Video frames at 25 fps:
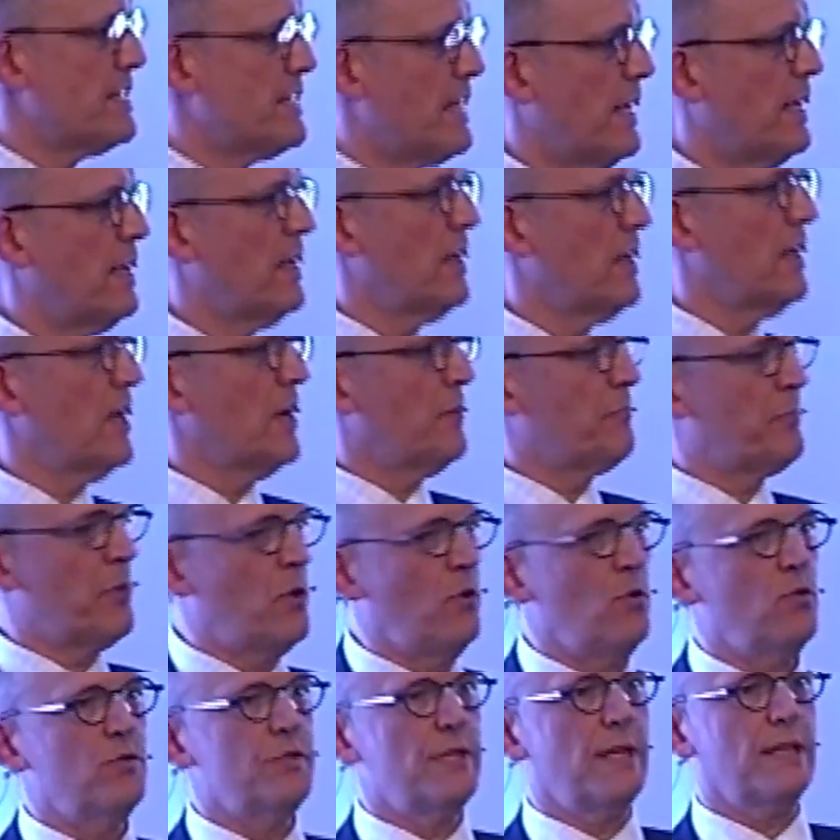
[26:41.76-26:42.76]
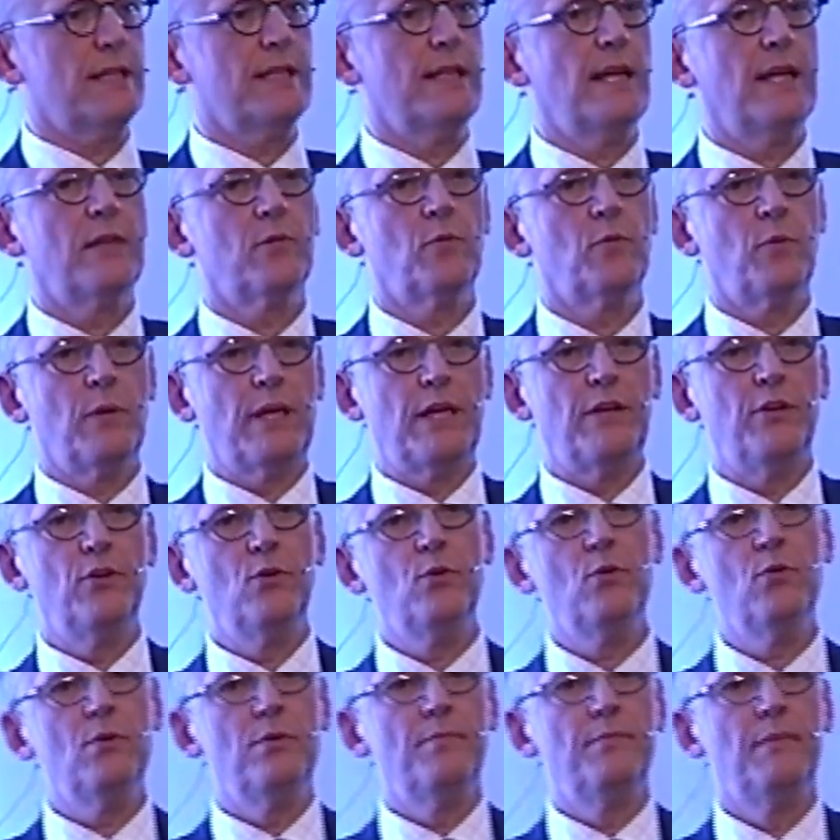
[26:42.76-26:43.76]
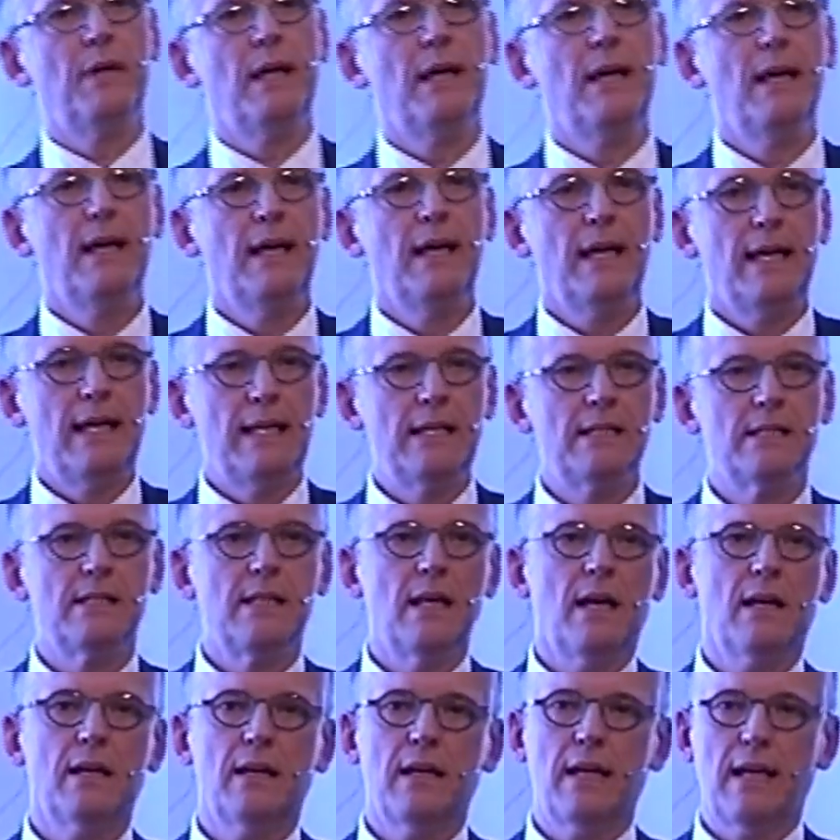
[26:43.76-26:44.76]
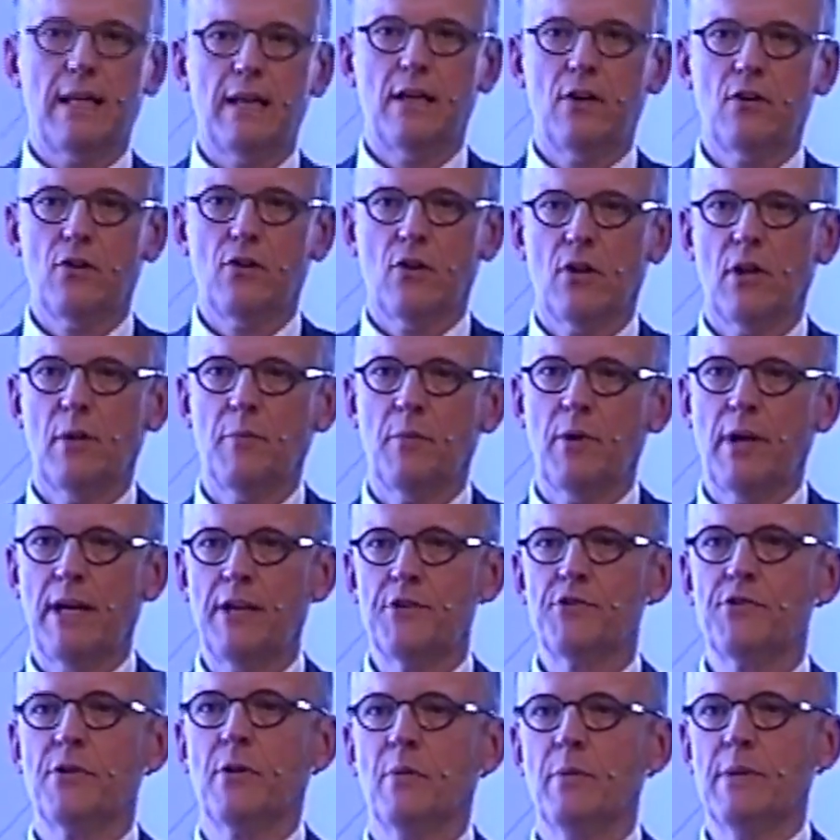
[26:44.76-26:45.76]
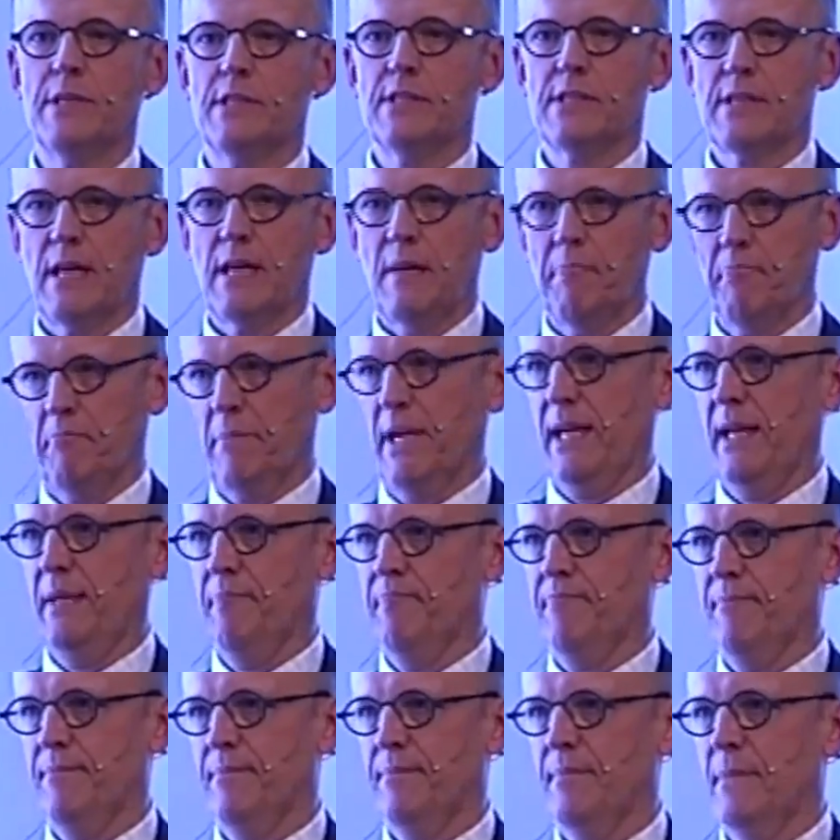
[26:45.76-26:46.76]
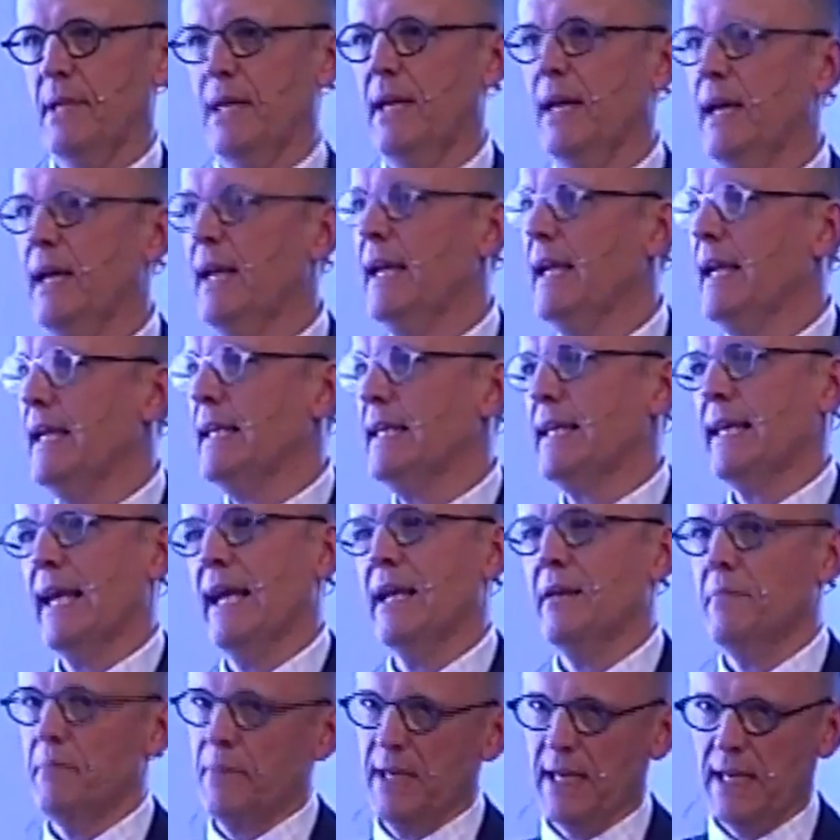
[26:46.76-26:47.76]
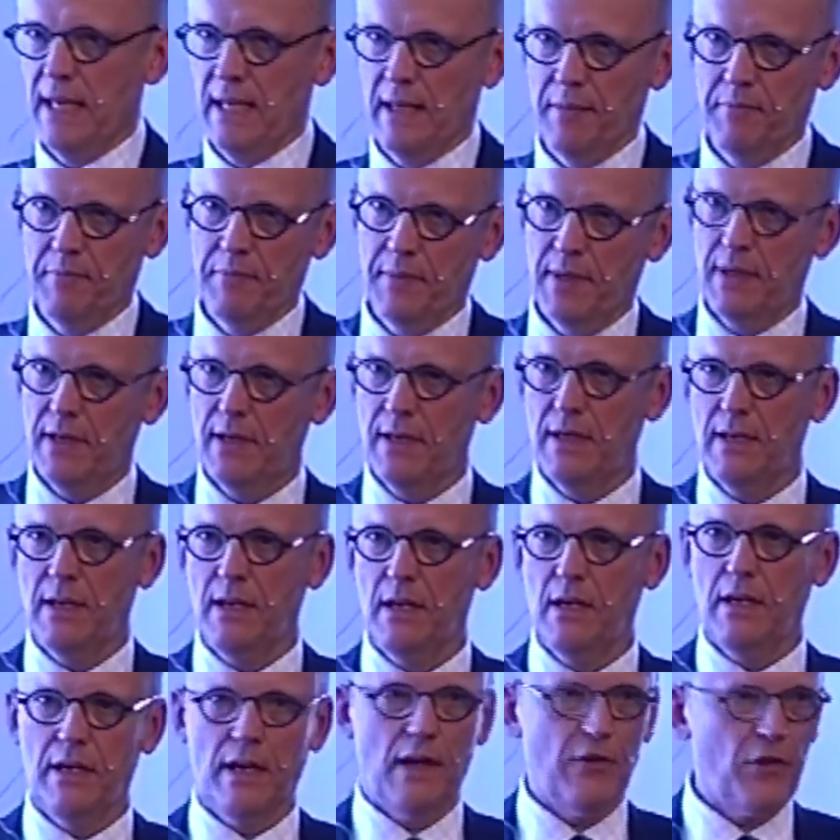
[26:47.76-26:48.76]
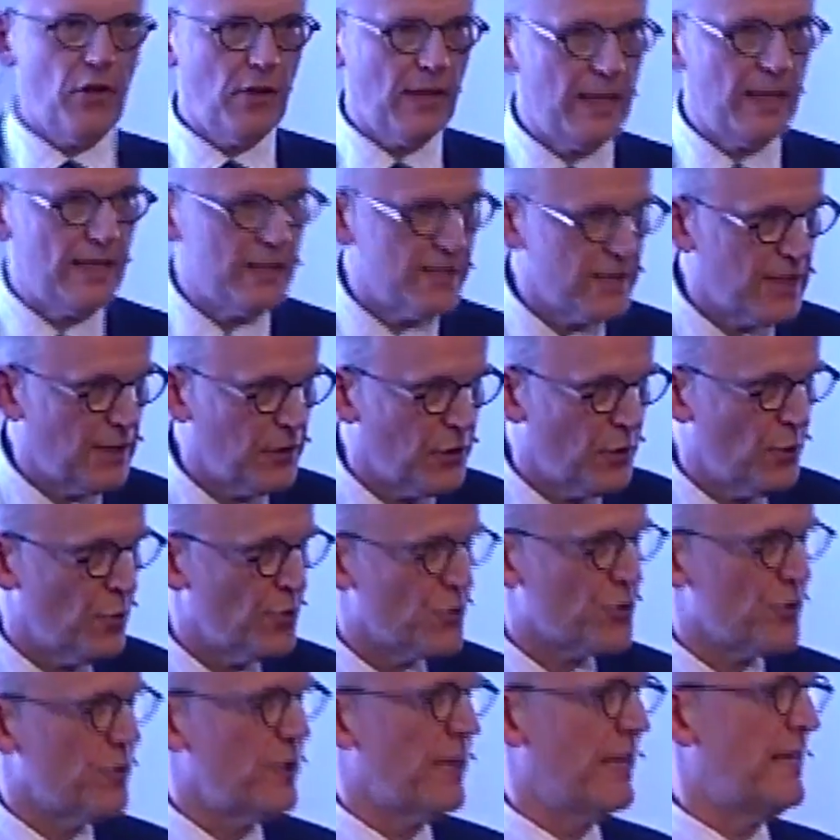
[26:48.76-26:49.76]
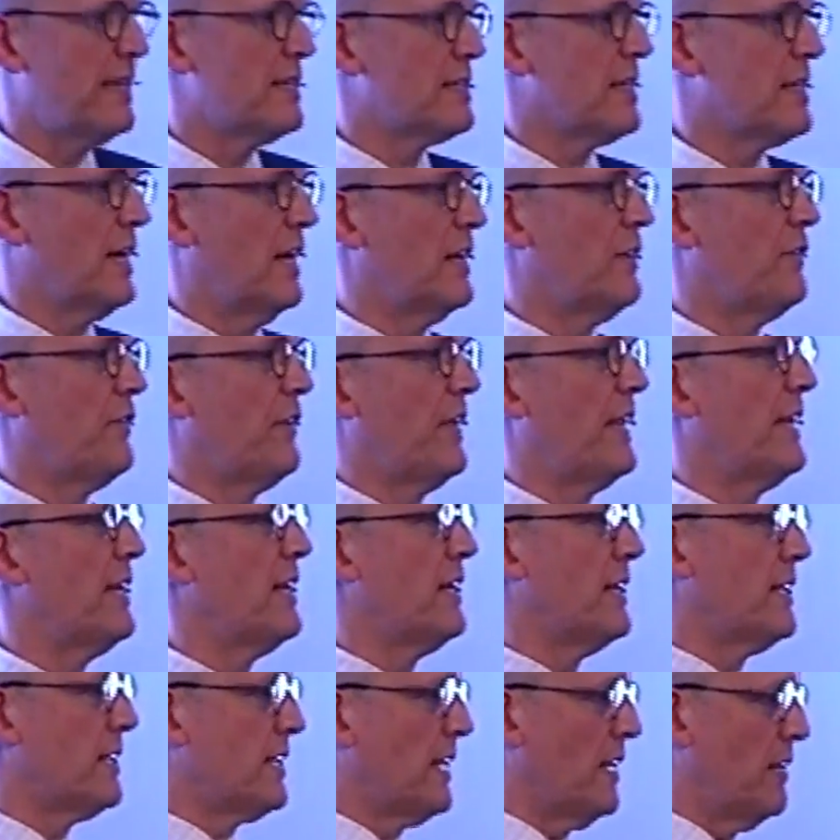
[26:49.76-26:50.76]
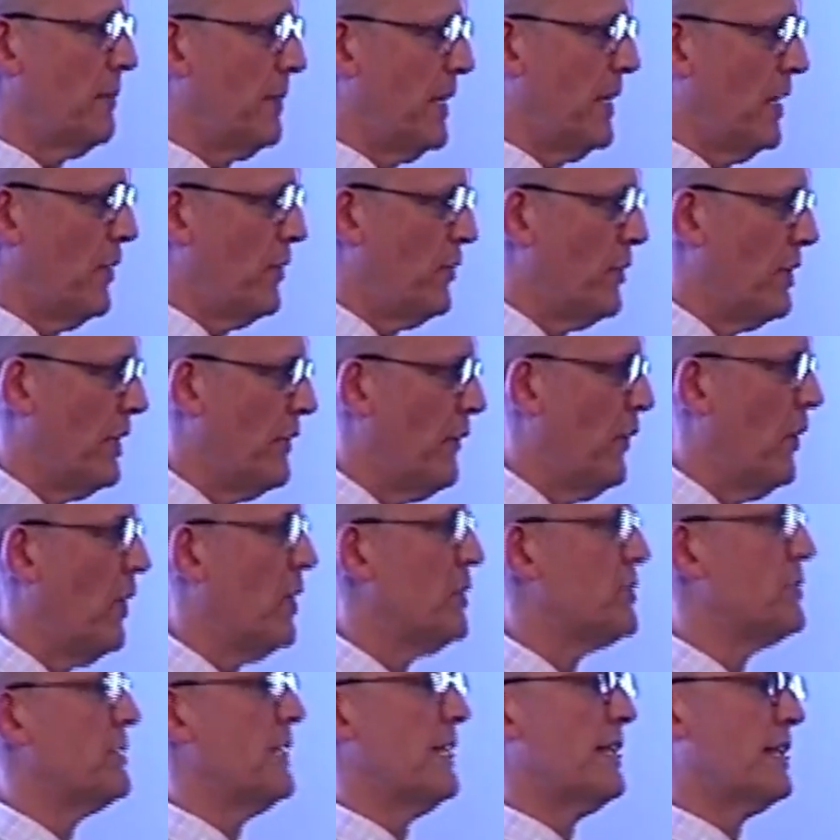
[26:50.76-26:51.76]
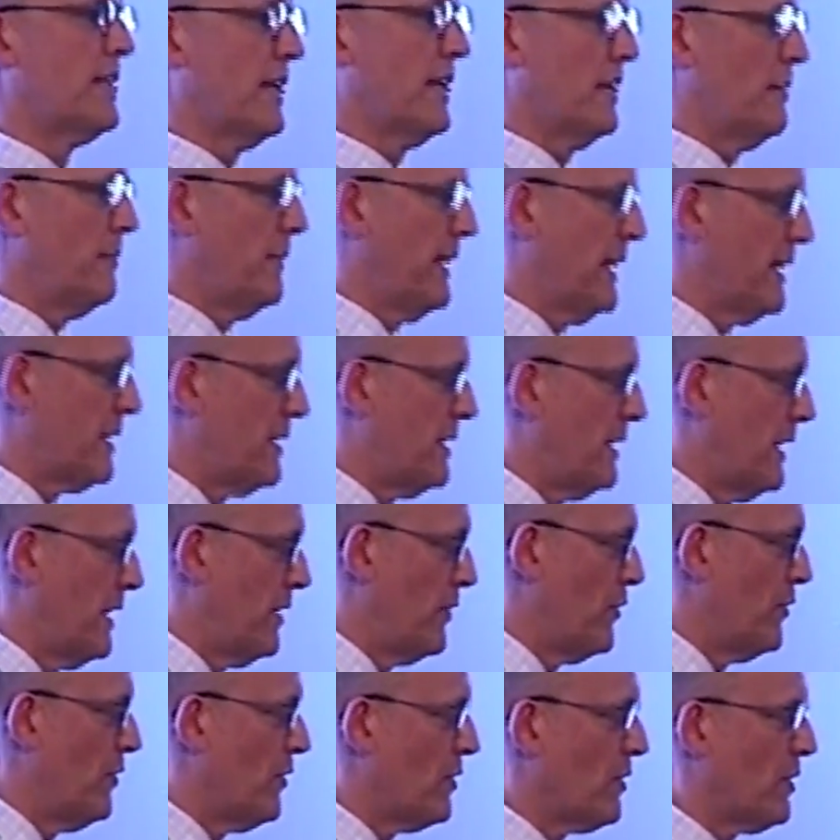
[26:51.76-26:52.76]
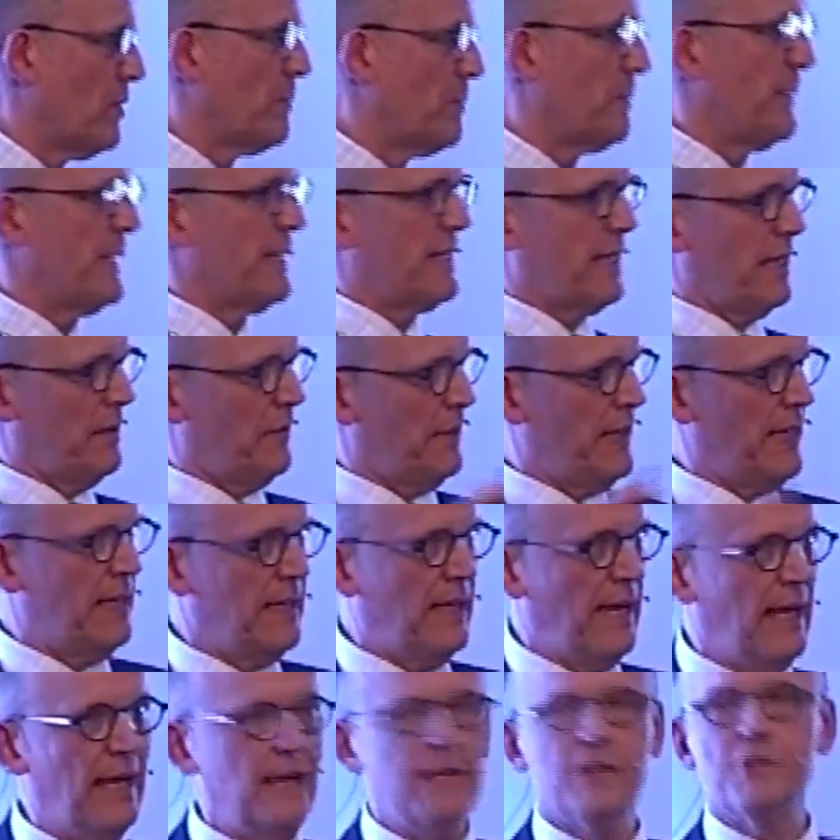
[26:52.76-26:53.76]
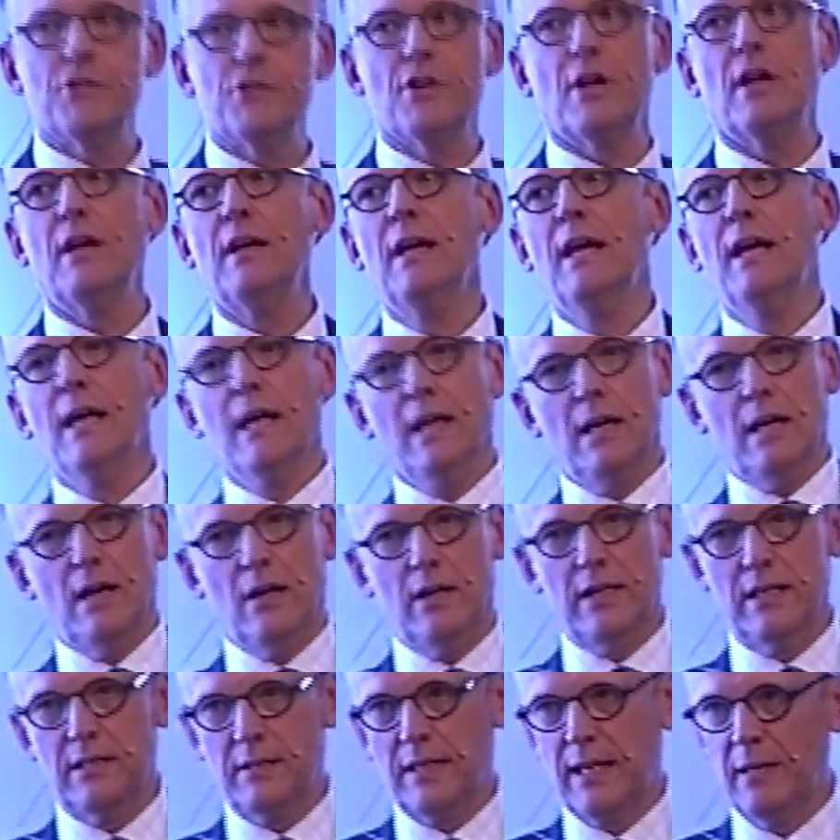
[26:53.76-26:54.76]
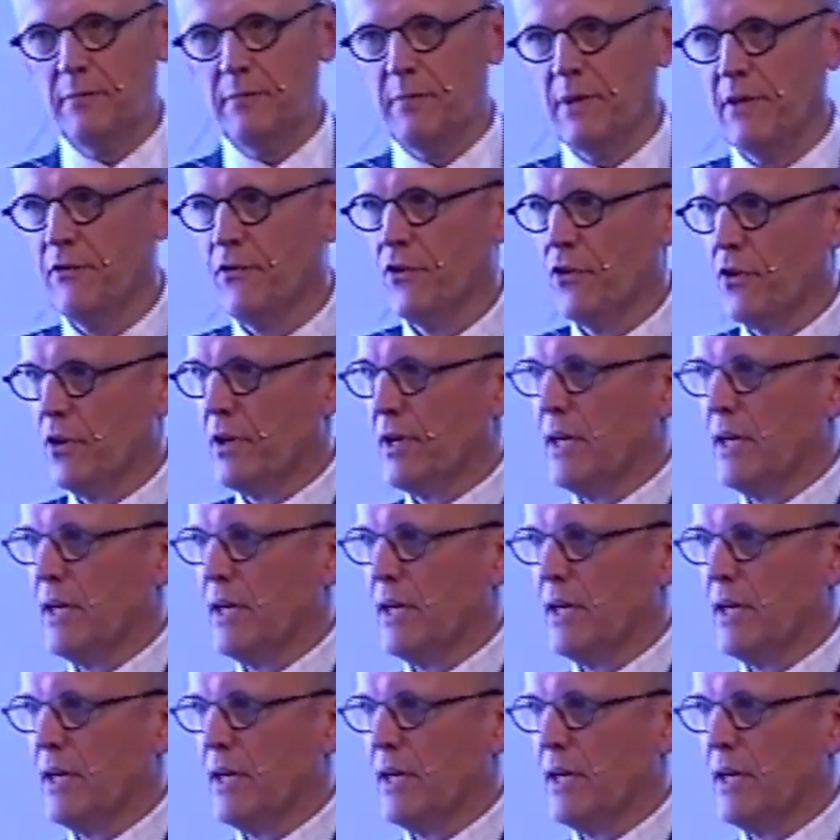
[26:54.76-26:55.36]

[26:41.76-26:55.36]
single project that we do is done in collaboration with somebody. It can be another institution inside Finland, it can be a university, it can be in Europe, it can be in Asia, it can be for a